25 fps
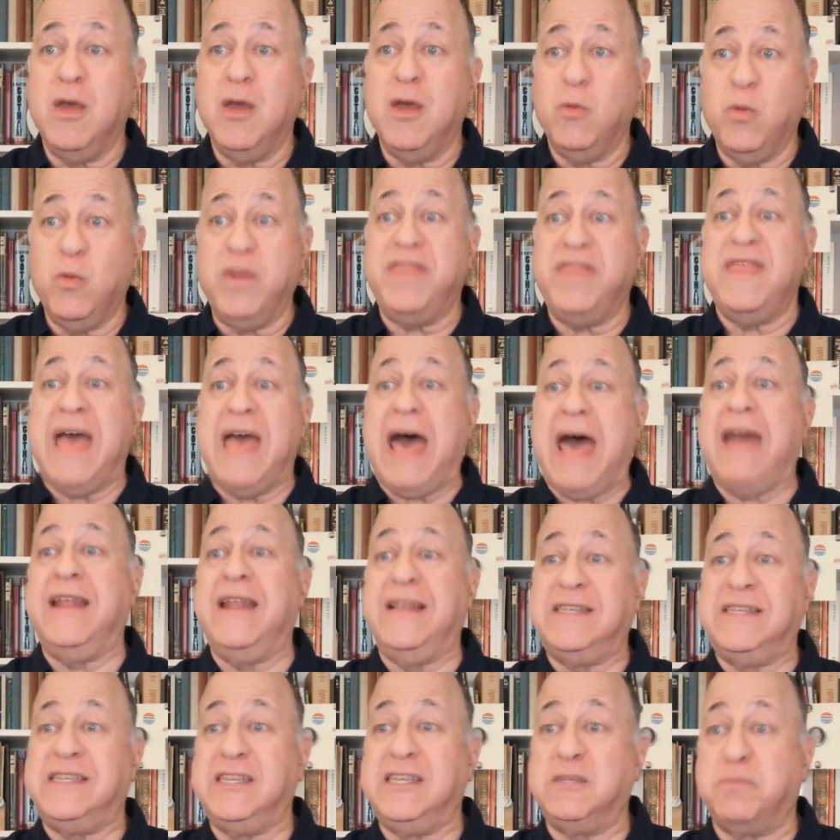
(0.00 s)
with that
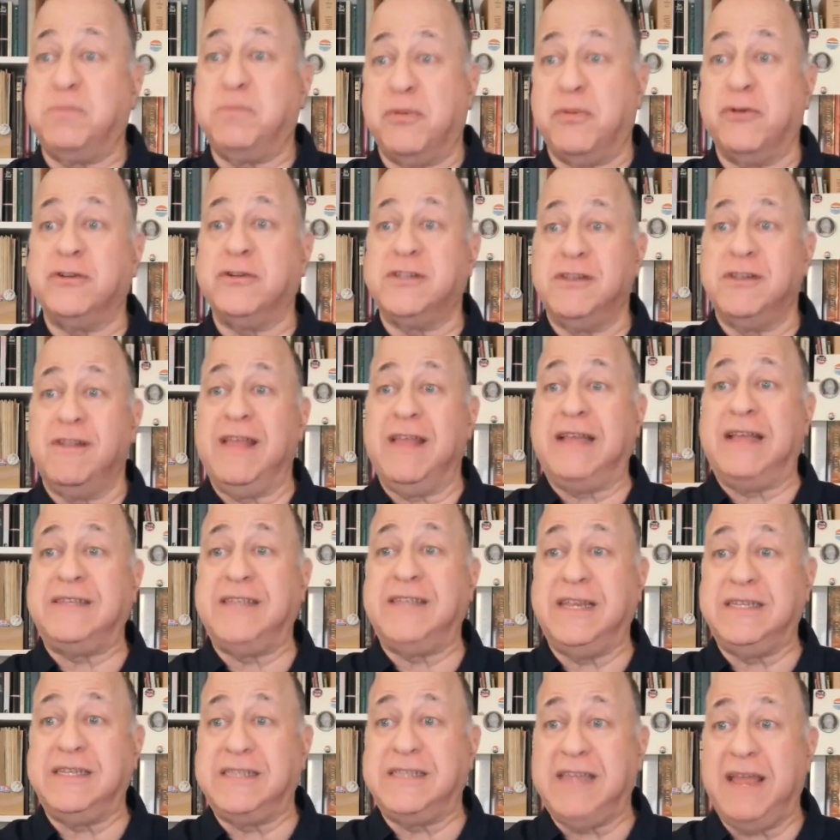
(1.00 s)
as his personal
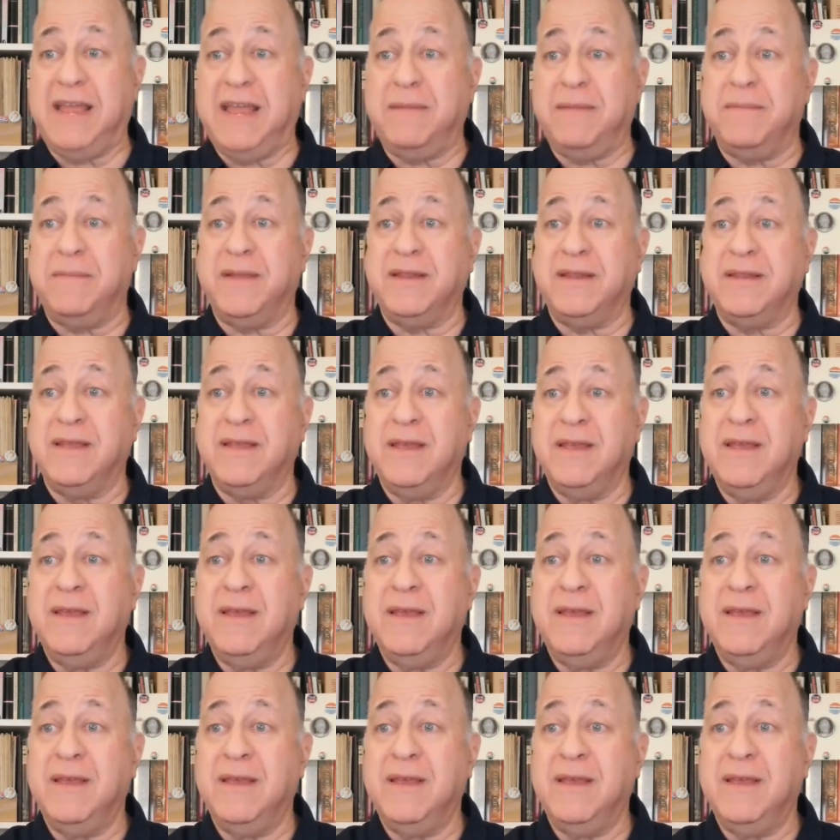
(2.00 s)
essay statement.